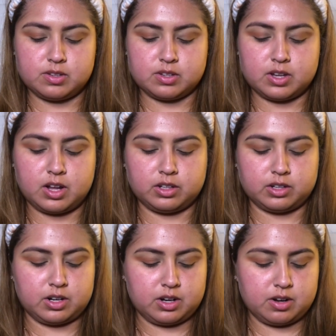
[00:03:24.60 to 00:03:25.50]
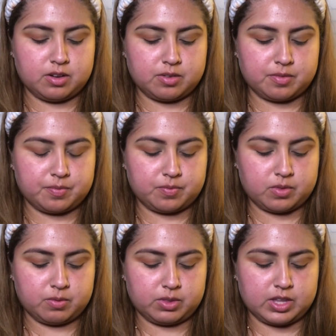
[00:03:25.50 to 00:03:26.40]
color
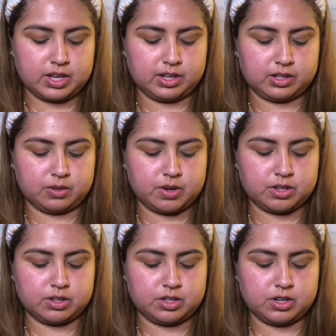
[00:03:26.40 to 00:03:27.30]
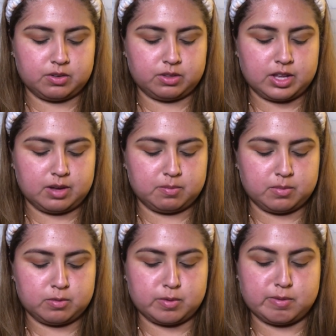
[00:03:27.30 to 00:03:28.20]
with that yellow undertone that
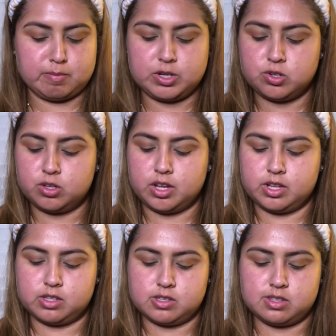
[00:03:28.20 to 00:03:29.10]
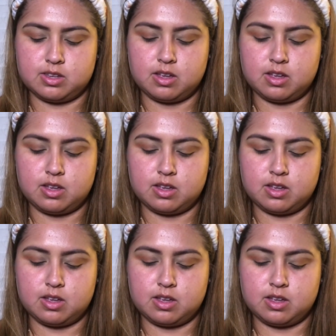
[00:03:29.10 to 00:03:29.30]
Mmmmitchell gets.